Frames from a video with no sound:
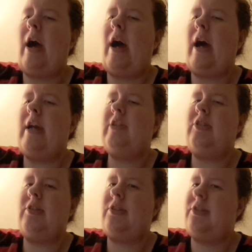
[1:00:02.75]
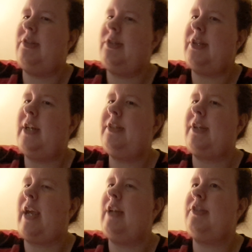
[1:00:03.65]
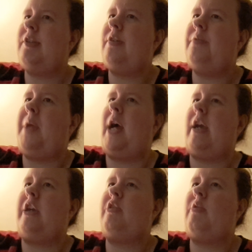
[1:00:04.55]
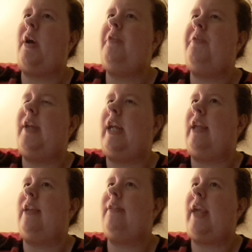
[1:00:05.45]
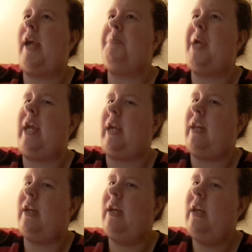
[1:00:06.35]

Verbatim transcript: I just decided to cancel my crowdfunding campaign